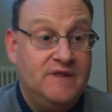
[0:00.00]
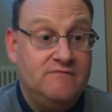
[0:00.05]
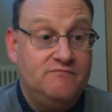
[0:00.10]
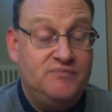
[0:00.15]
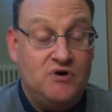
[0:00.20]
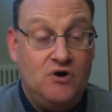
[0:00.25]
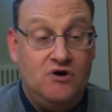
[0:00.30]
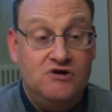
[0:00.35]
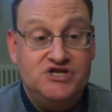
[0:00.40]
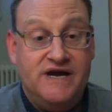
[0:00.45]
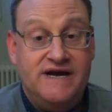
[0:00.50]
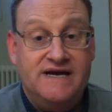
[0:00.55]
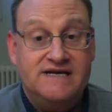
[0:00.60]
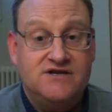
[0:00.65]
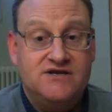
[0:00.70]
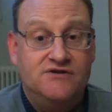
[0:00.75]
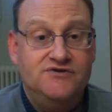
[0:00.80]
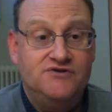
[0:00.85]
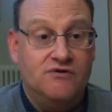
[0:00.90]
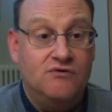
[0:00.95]
projects
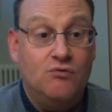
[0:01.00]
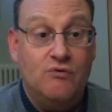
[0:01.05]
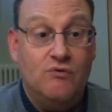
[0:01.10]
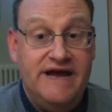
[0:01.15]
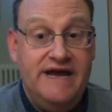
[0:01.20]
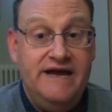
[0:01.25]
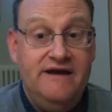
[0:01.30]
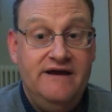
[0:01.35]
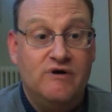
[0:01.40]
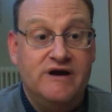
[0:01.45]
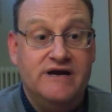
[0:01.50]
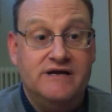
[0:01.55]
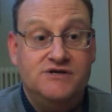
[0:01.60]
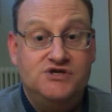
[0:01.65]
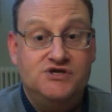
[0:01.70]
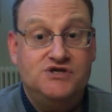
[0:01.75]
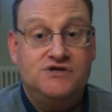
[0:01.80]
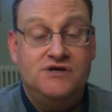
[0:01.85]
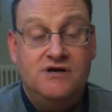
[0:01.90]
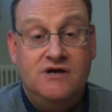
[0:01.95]
underway,
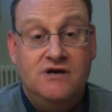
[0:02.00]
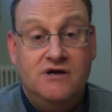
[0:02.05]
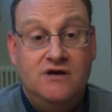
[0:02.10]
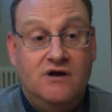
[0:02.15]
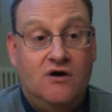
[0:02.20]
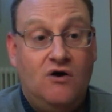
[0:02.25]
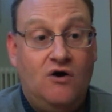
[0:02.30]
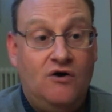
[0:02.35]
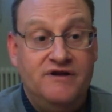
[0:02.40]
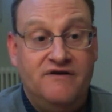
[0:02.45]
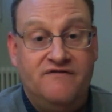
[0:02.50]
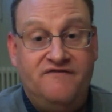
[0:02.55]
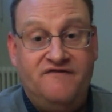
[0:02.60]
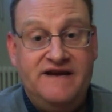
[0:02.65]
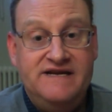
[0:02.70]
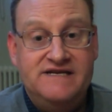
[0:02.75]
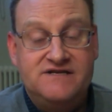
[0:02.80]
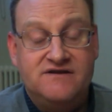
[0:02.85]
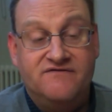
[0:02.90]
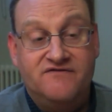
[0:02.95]
which on the
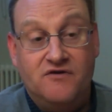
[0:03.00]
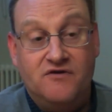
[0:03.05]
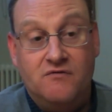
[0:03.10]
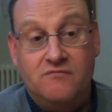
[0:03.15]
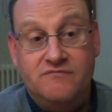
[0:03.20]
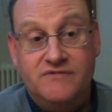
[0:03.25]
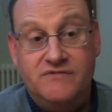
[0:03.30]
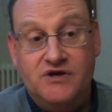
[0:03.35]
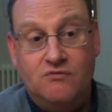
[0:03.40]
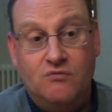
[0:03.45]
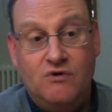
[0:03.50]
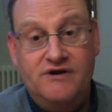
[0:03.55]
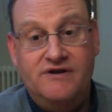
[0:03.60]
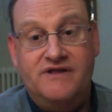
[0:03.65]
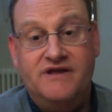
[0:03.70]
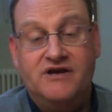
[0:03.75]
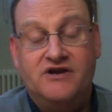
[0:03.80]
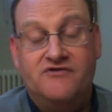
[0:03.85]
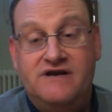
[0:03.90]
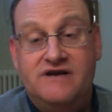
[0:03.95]
face of them, one of
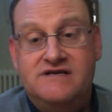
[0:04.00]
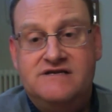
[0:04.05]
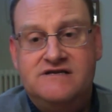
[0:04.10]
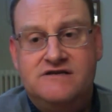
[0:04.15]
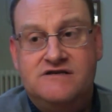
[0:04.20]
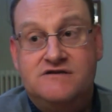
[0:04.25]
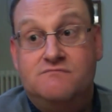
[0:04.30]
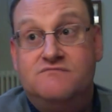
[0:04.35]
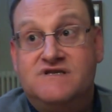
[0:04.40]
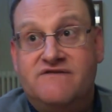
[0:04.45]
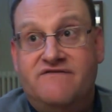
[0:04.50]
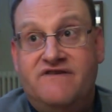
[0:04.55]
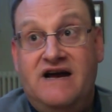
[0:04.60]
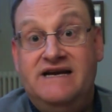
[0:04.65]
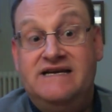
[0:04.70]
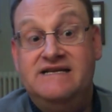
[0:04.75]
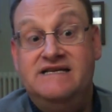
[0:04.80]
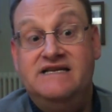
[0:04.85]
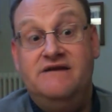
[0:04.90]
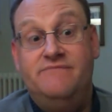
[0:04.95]
the criticisms of
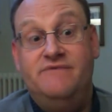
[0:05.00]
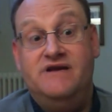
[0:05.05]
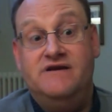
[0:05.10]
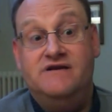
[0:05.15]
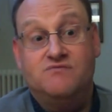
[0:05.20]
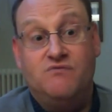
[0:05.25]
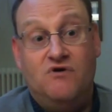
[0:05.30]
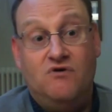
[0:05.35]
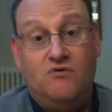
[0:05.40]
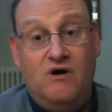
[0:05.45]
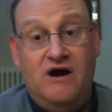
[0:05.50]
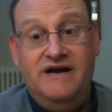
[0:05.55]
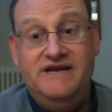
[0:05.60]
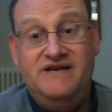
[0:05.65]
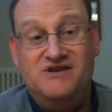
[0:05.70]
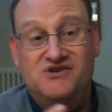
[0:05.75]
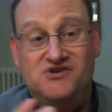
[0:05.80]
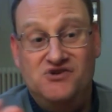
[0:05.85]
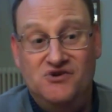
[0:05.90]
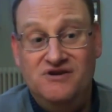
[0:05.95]
academia is, well, why are
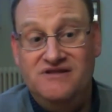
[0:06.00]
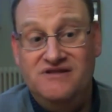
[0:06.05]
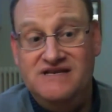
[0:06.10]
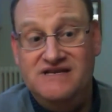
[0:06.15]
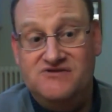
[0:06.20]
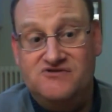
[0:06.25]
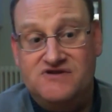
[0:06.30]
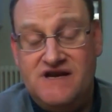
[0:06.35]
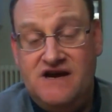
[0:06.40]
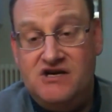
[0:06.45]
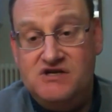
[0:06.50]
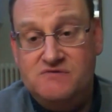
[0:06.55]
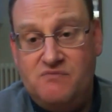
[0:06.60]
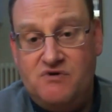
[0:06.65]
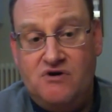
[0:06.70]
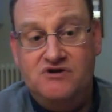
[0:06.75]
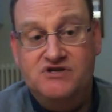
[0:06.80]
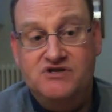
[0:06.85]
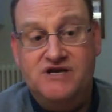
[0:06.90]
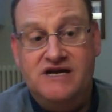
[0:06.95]
you doing these research
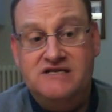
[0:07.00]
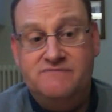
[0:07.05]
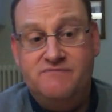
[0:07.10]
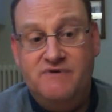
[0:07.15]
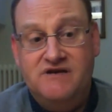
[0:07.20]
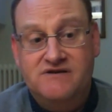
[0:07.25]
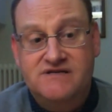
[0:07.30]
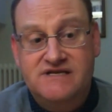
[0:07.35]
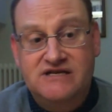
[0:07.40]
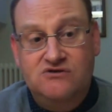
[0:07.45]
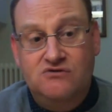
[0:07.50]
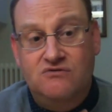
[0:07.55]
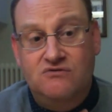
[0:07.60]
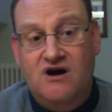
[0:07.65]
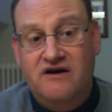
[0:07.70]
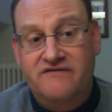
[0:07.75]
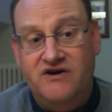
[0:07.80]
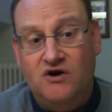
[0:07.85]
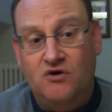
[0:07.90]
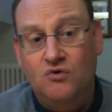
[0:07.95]
projects? Because they don't
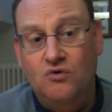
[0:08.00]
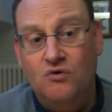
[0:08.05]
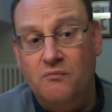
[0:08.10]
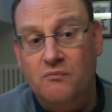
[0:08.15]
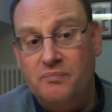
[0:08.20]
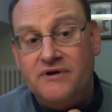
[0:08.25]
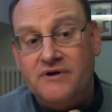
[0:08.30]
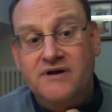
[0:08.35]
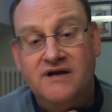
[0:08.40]
have a hope